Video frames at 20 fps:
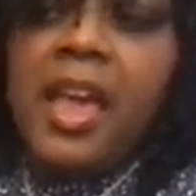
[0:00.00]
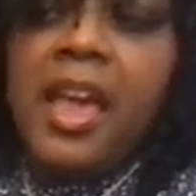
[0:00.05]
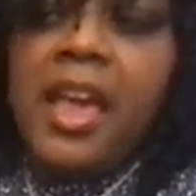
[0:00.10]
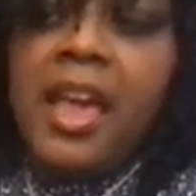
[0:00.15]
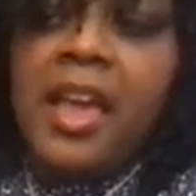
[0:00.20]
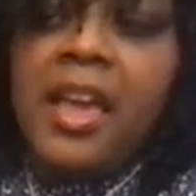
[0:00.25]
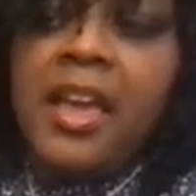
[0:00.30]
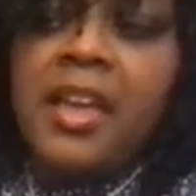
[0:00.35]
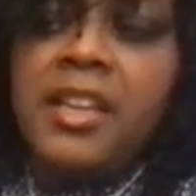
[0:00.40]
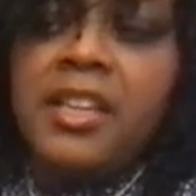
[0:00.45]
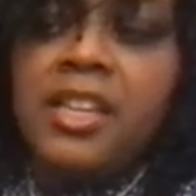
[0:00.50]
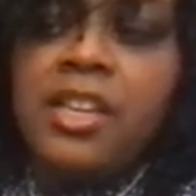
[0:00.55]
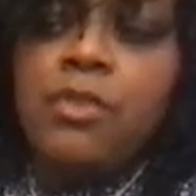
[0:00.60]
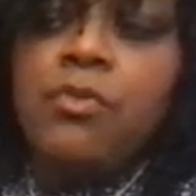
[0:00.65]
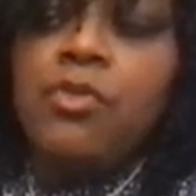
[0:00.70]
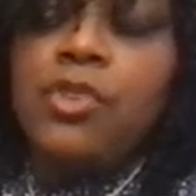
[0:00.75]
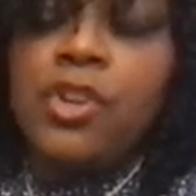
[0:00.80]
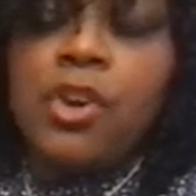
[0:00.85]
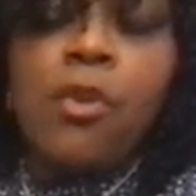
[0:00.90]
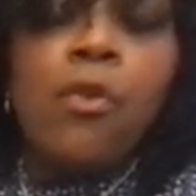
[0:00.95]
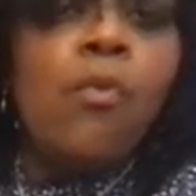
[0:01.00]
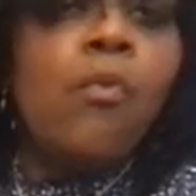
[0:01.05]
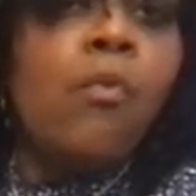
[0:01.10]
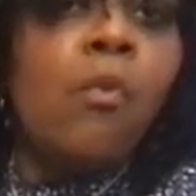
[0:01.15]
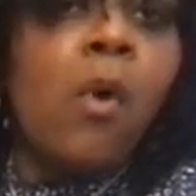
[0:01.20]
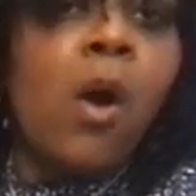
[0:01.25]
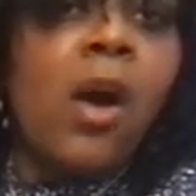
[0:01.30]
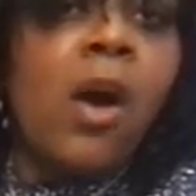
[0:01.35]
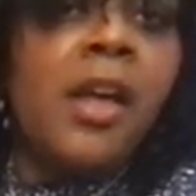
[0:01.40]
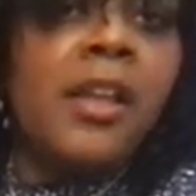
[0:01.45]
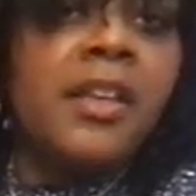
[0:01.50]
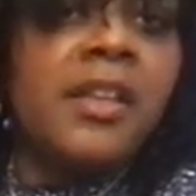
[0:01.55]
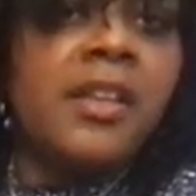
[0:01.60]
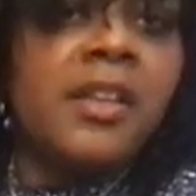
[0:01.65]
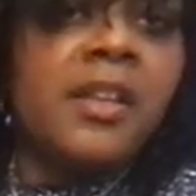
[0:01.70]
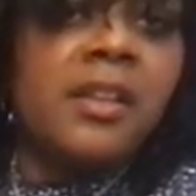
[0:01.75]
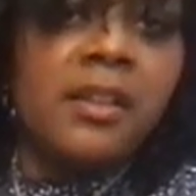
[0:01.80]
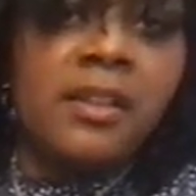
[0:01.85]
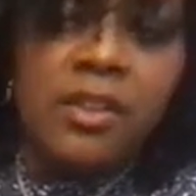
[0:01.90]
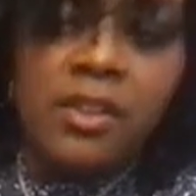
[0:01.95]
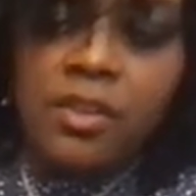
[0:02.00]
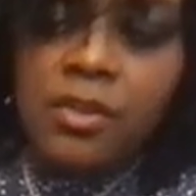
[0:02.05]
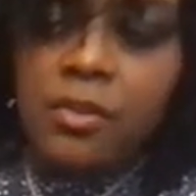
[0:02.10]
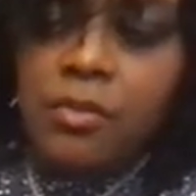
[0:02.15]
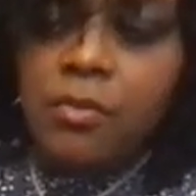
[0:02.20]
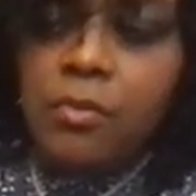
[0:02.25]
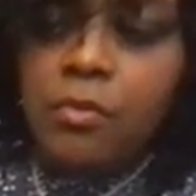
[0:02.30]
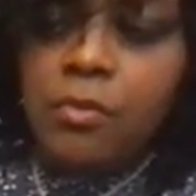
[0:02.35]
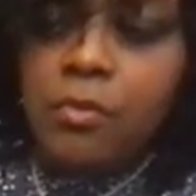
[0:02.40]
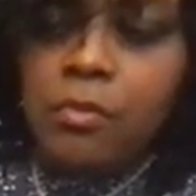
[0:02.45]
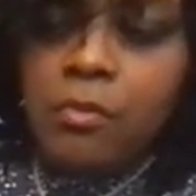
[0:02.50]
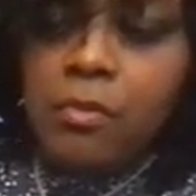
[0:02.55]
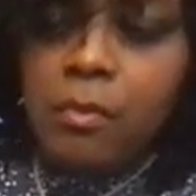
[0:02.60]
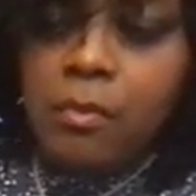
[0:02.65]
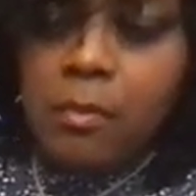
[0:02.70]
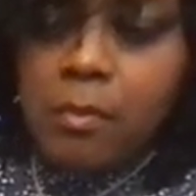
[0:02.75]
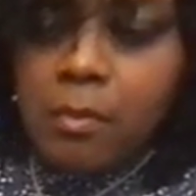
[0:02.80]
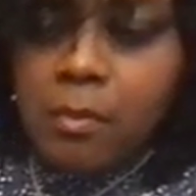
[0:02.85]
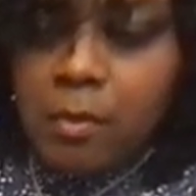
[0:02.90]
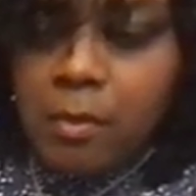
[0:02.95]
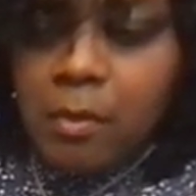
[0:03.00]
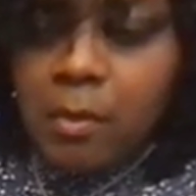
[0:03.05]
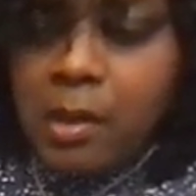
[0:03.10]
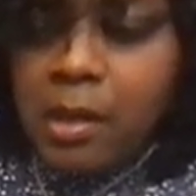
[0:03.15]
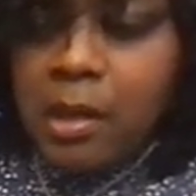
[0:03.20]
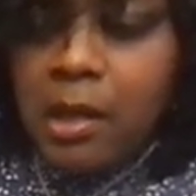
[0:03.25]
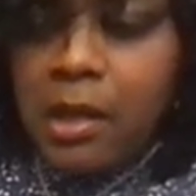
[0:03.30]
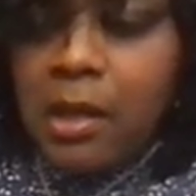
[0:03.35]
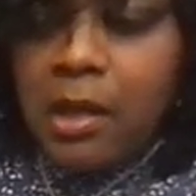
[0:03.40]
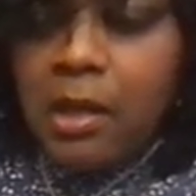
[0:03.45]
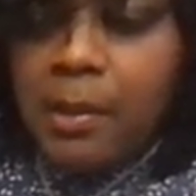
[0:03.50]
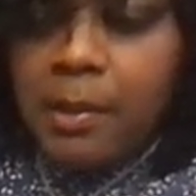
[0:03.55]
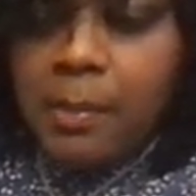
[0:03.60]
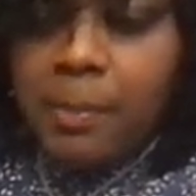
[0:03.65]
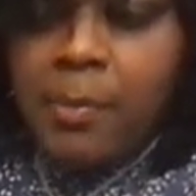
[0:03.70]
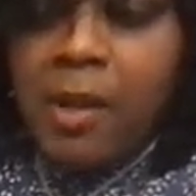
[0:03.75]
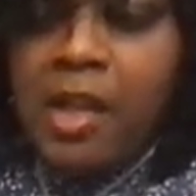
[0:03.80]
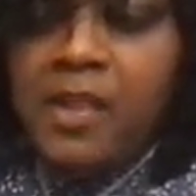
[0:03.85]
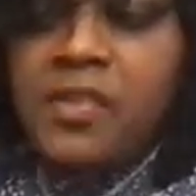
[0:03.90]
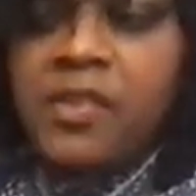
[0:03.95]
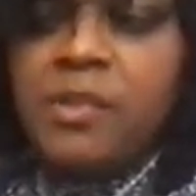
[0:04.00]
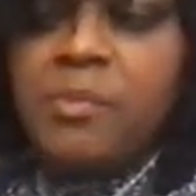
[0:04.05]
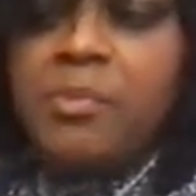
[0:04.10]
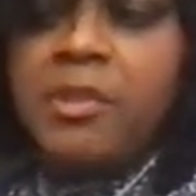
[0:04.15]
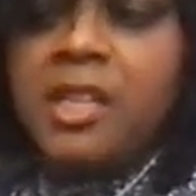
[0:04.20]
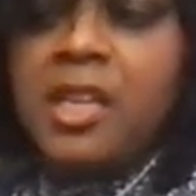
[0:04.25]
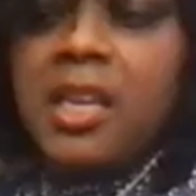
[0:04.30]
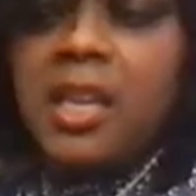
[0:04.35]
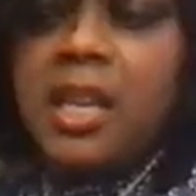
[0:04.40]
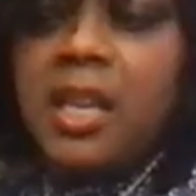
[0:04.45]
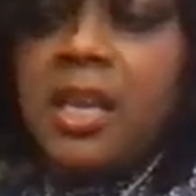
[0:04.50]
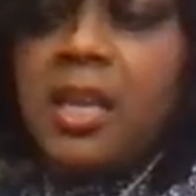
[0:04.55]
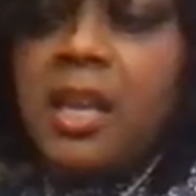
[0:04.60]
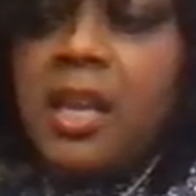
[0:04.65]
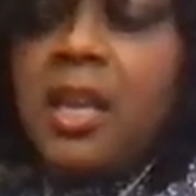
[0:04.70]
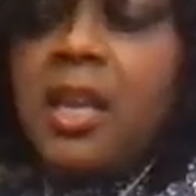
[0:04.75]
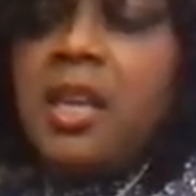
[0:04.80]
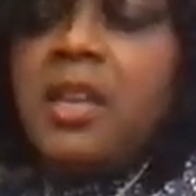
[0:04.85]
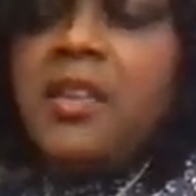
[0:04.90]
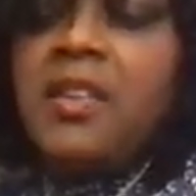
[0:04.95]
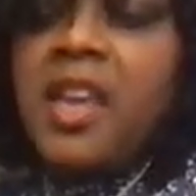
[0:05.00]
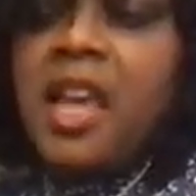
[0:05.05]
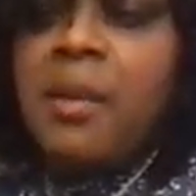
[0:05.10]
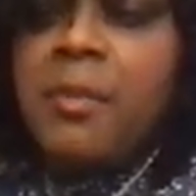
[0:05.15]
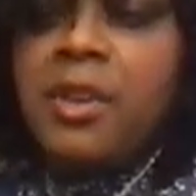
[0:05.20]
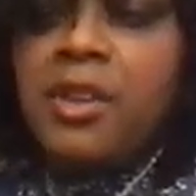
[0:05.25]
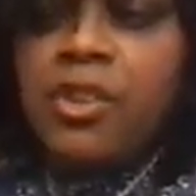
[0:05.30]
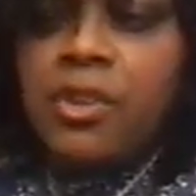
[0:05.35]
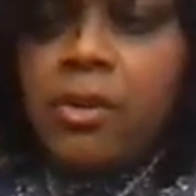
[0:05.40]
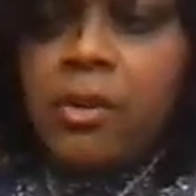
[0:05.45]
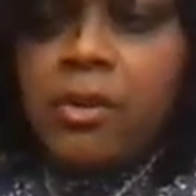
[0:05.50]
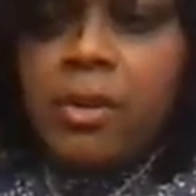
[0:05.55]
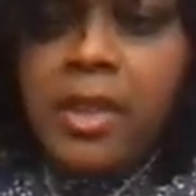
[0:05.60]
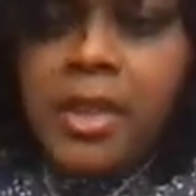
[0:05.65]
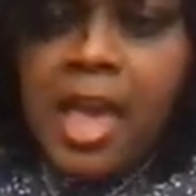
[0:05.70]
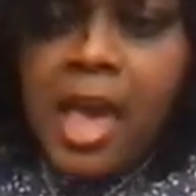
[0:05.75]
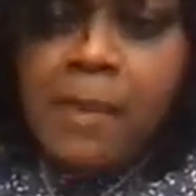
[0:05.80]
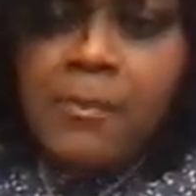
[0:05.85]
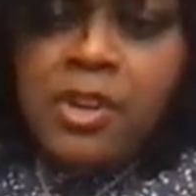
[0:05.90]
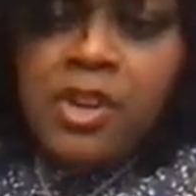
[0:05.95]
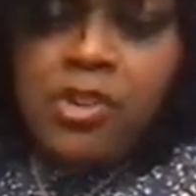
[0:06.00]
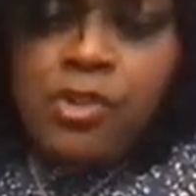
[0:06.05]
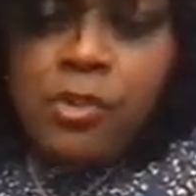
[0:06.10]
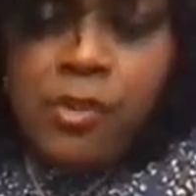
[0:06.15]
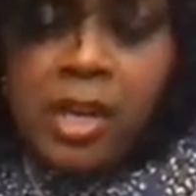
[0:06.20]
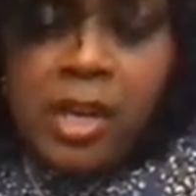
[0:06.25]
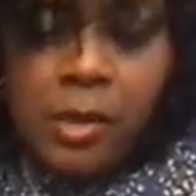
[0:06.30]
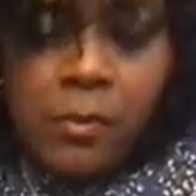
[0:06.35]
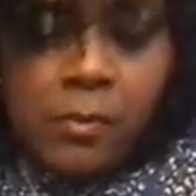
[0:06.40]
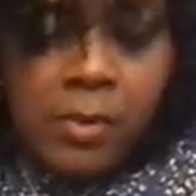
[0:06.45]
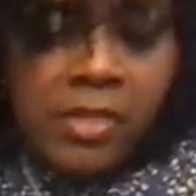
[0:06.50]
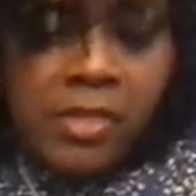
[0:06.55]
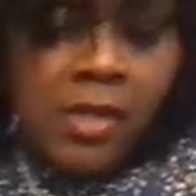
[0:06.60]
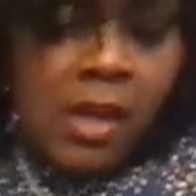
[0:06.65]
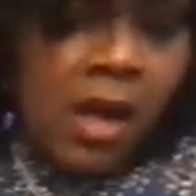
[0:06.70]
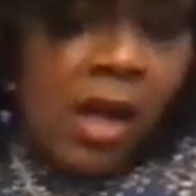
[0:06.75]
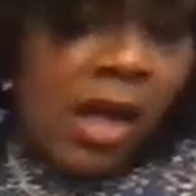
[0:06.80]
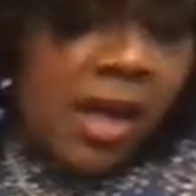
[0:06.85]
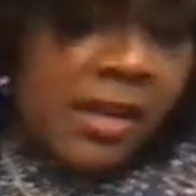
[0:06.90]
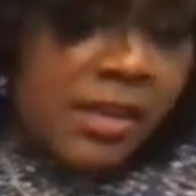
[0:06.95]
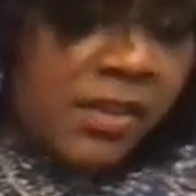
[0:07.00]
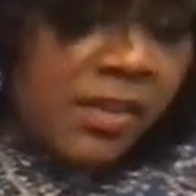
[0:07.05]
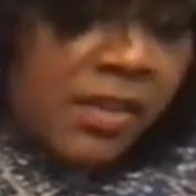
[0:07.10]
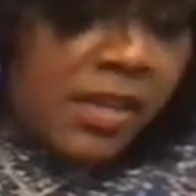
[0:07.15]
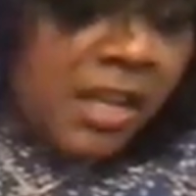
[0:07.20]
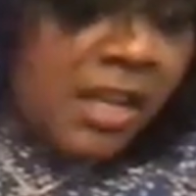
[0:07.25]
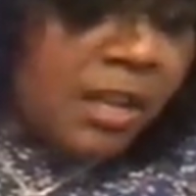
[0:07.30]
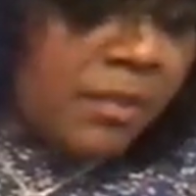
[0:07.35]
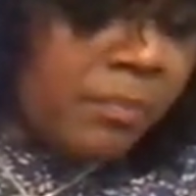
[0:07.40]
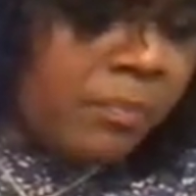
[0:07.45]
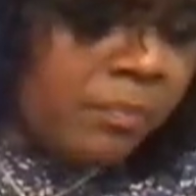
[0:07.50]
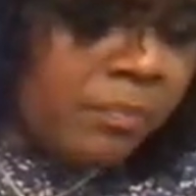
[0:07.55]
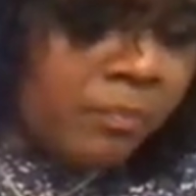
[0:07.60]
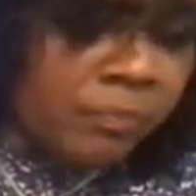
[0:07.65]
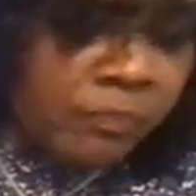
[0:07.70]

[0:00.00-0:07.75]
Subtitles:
and you don't want to possibly damage your cabinetry with the hot steam.